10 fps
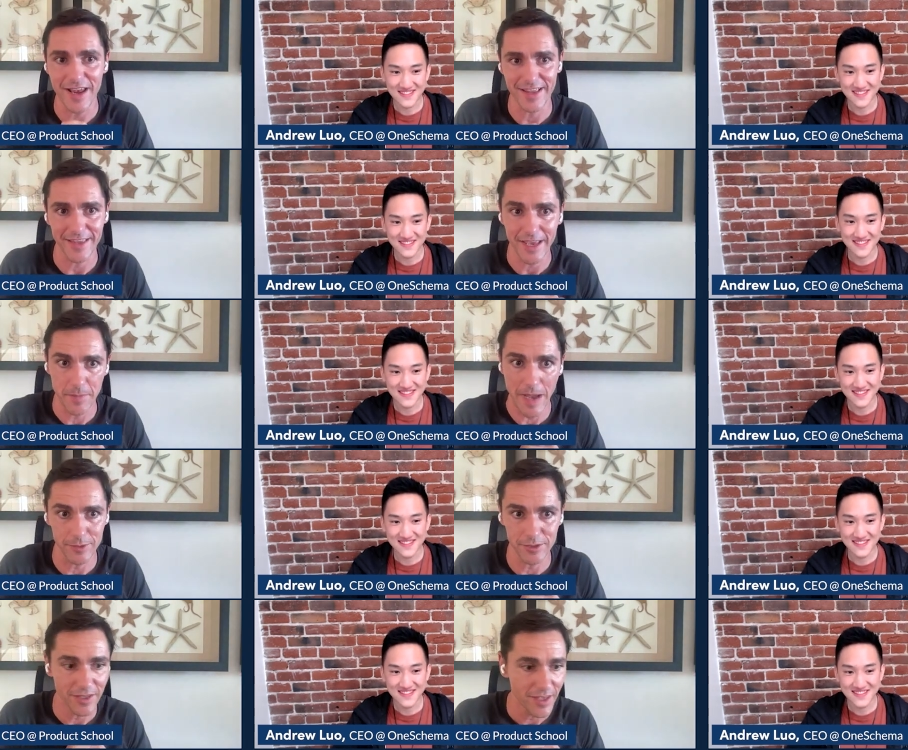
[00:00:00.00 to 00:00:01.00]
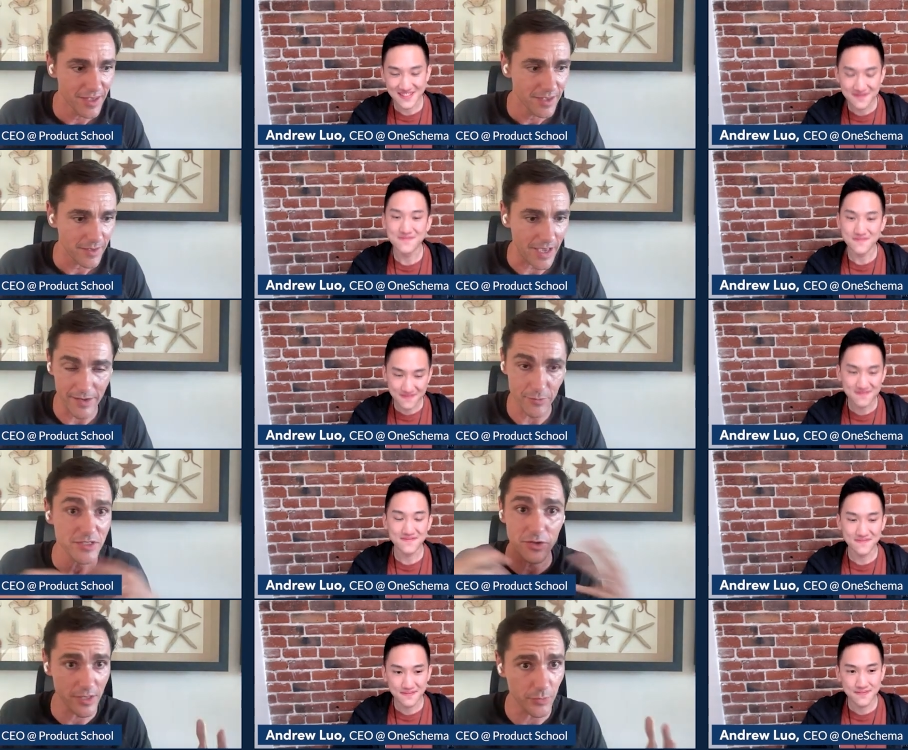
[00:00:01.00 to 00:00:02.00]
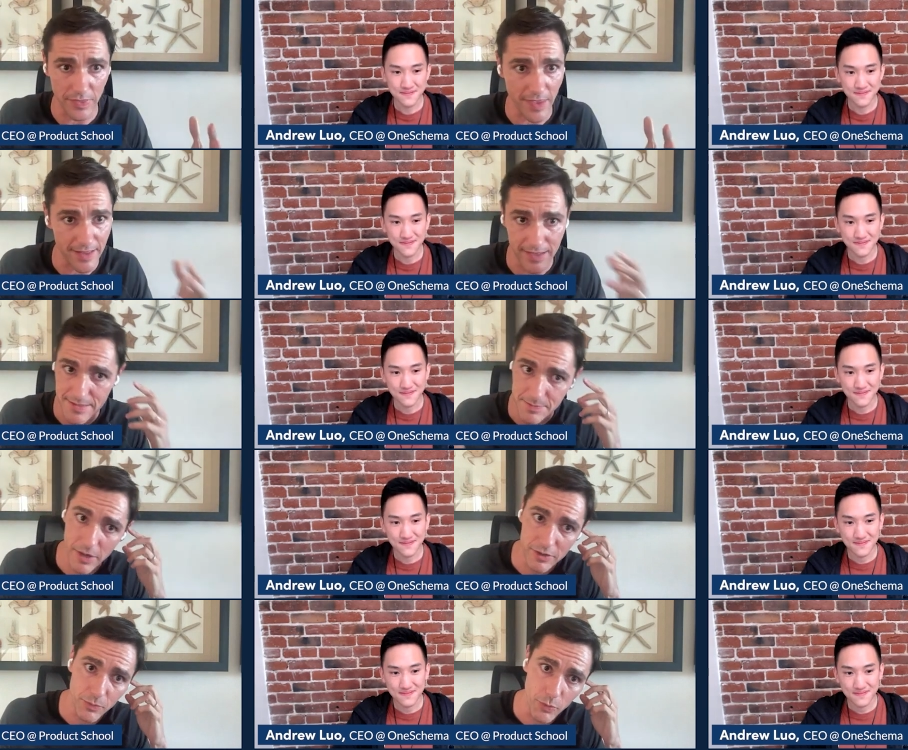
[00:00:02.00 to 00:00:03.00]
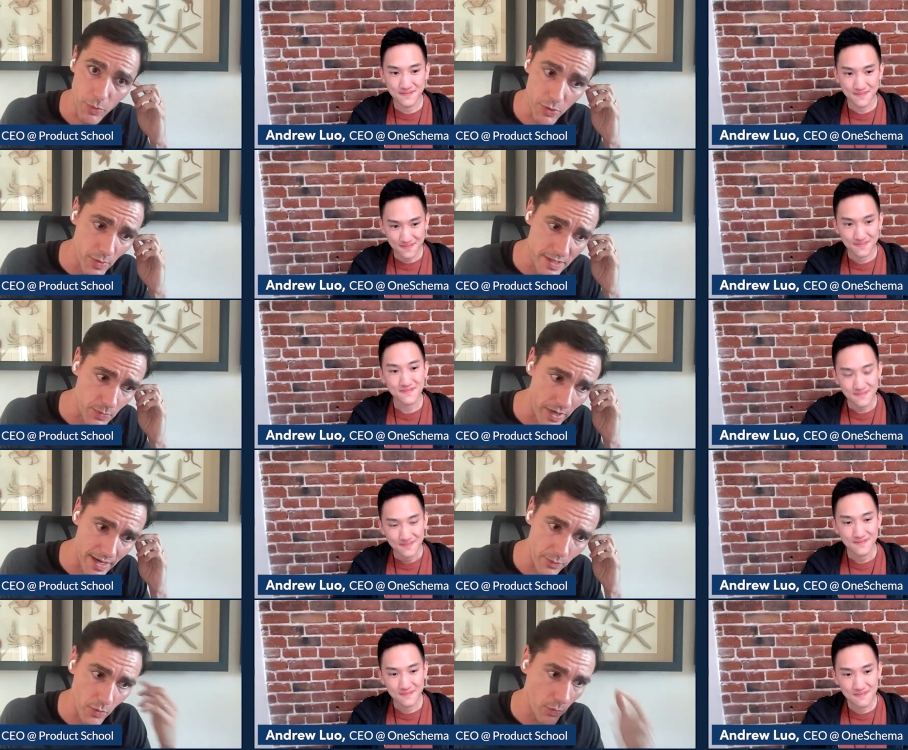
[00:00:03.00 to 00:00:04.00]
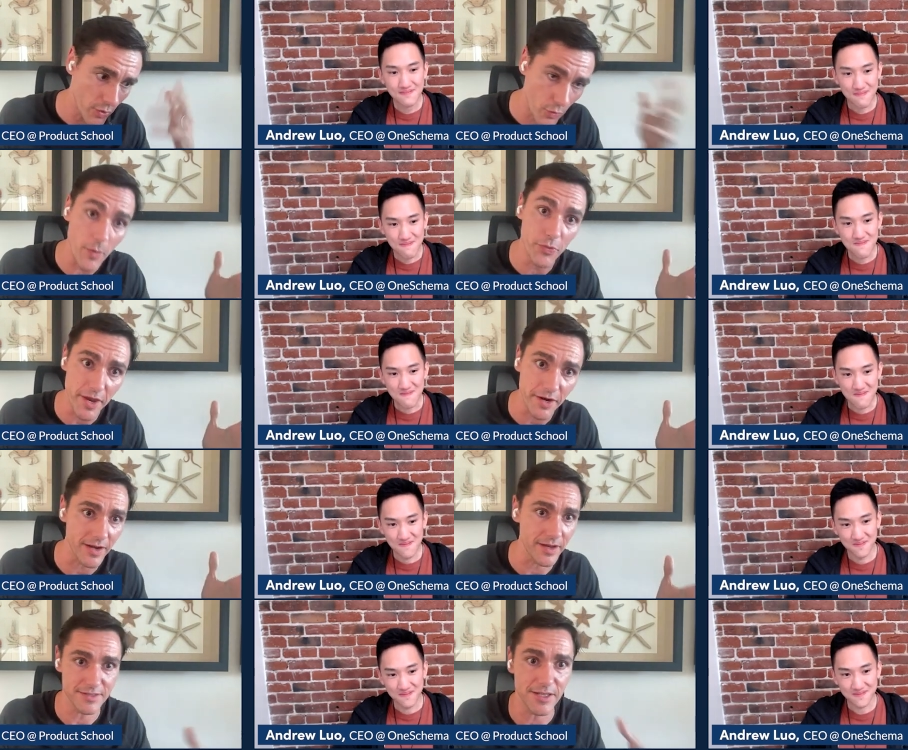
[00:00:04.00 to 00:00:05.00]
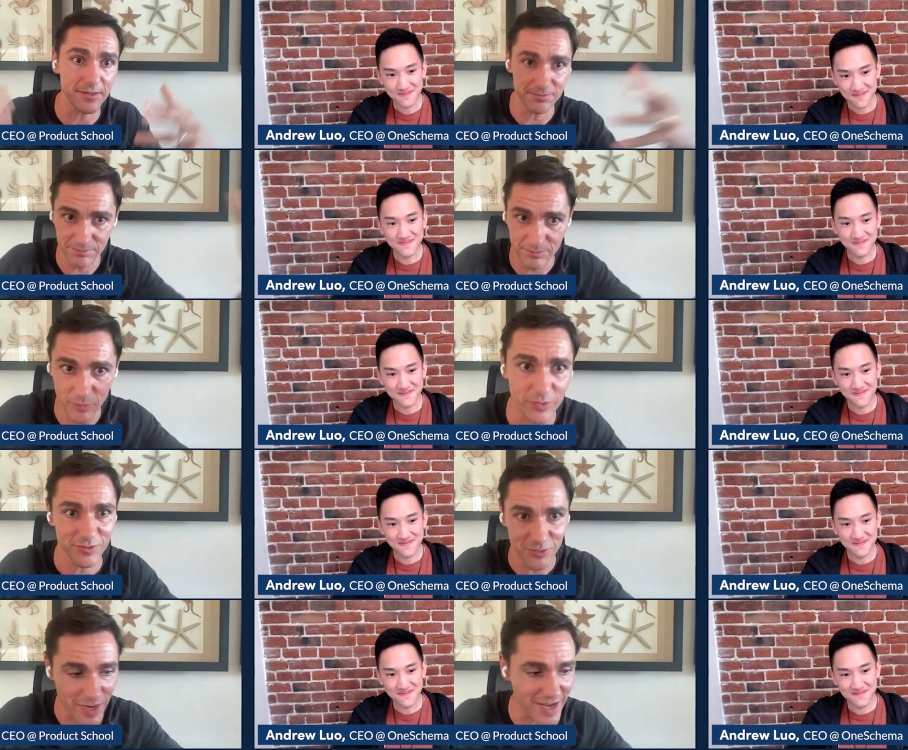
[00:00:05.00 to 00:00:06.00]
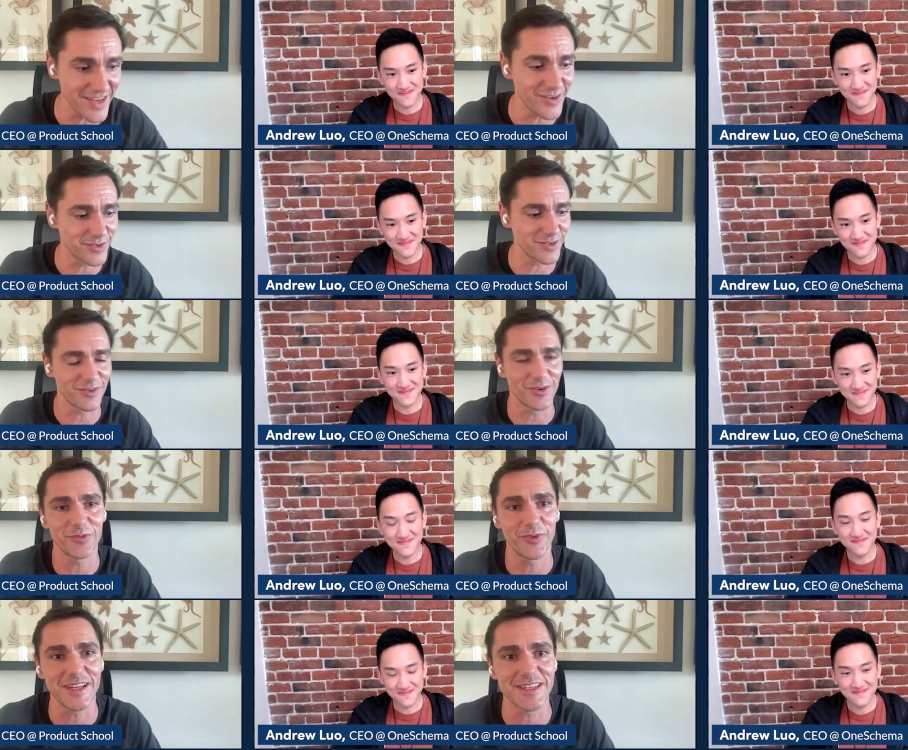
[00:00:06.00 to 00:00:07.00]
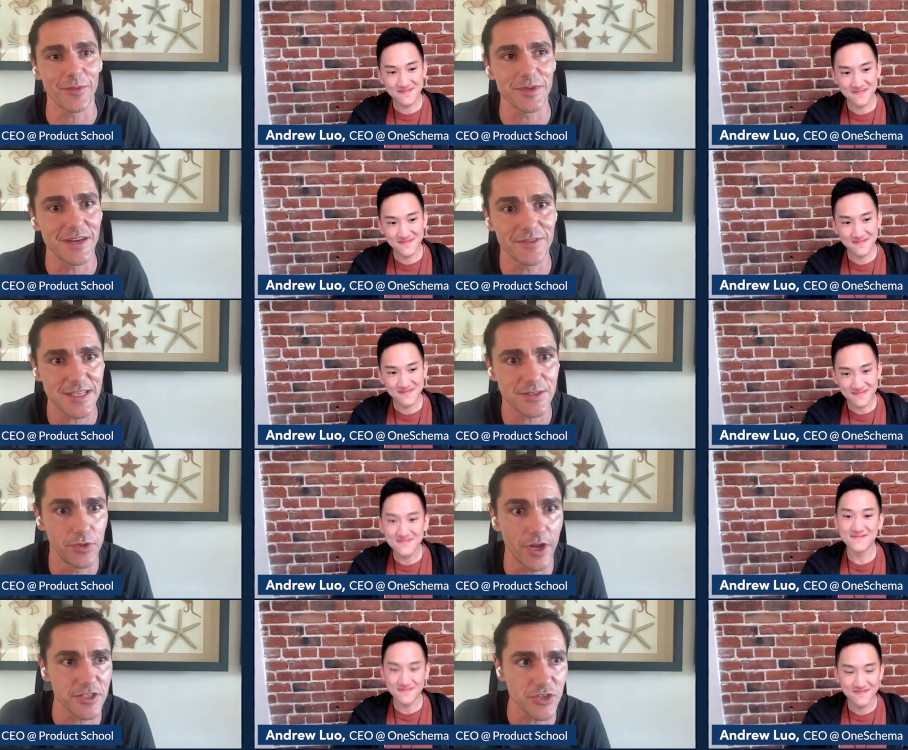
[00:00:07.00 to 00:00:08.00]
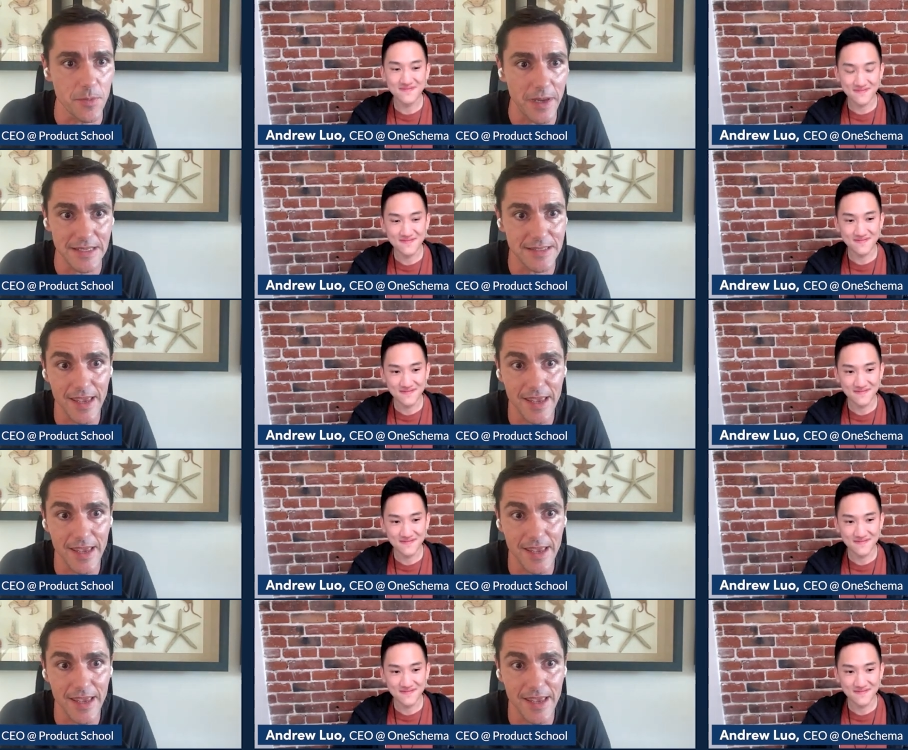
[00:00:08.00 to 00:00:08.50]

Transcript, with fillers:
Speaker 1: Valley tech bubble. I resonate with that. That's part of what we do as well. And when we go out there and start training or, or offering our services to large companies,